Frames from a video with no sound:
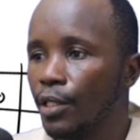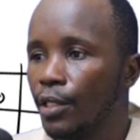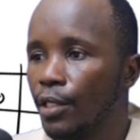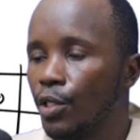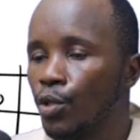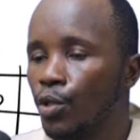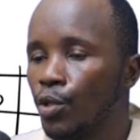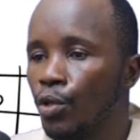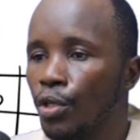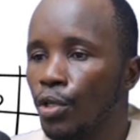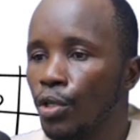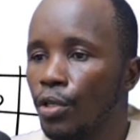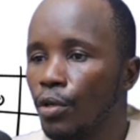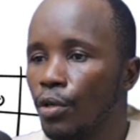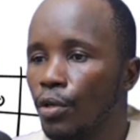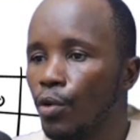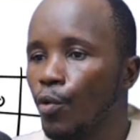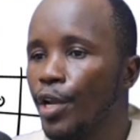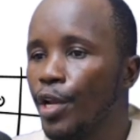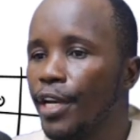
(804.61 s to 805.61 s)
So
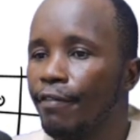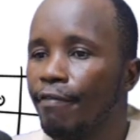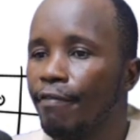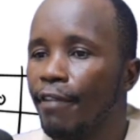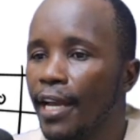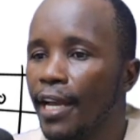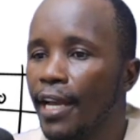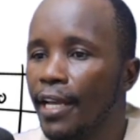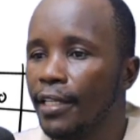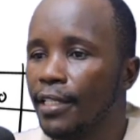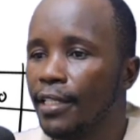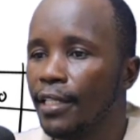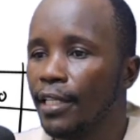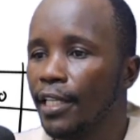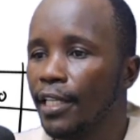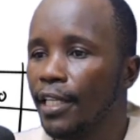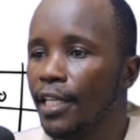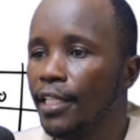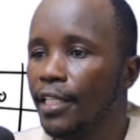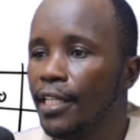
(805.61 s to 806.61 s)
we divide
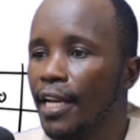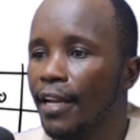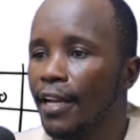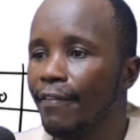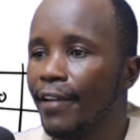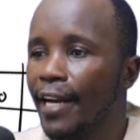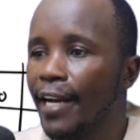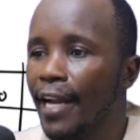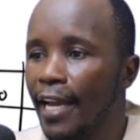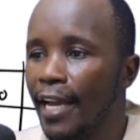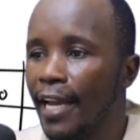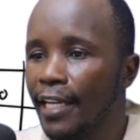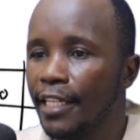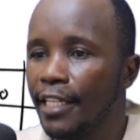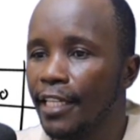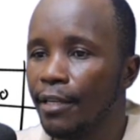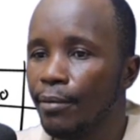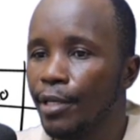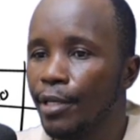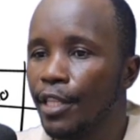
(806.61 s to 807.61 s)
each and every
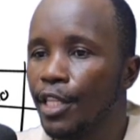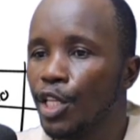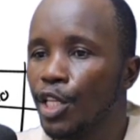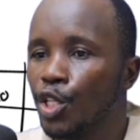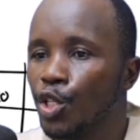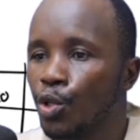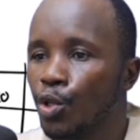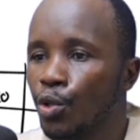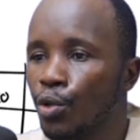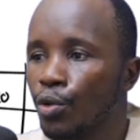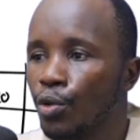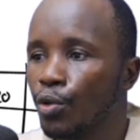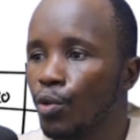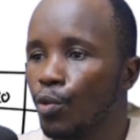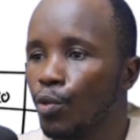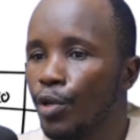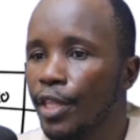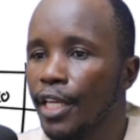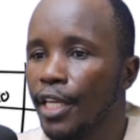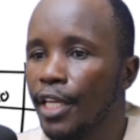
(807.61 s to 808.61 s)
item in this row
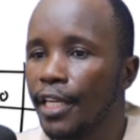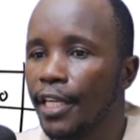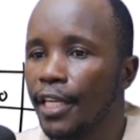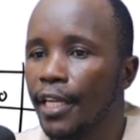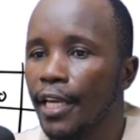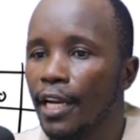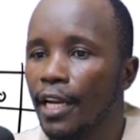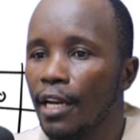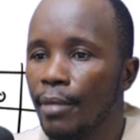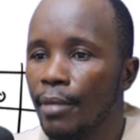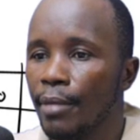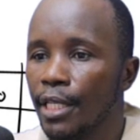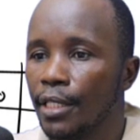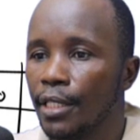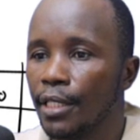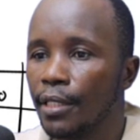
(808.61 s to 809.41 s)
with the key element.